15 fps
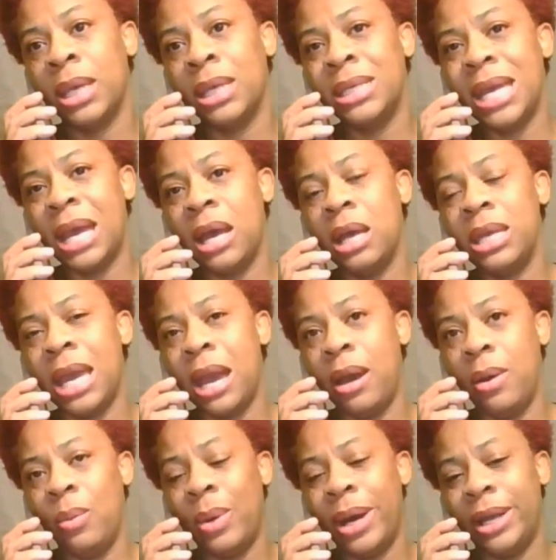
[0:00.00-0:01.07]

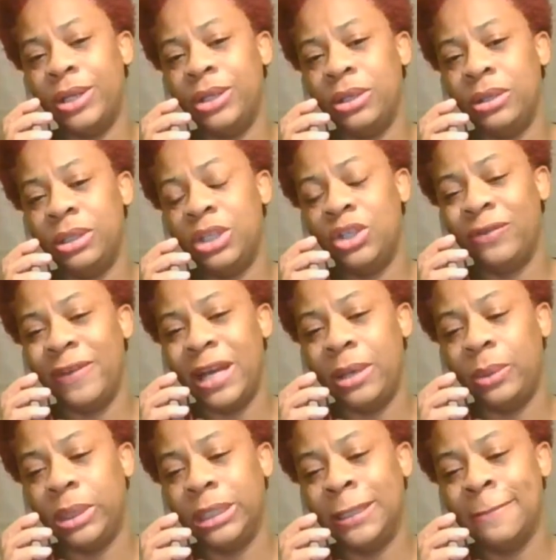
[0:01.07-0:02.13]
Yeah. Why do you, did you
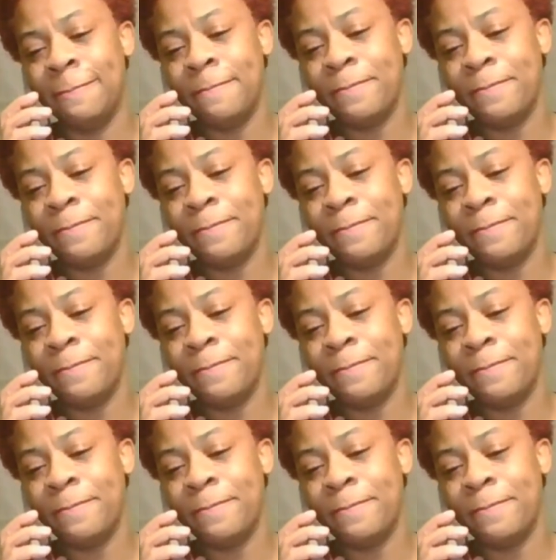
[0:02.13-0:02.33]
find one?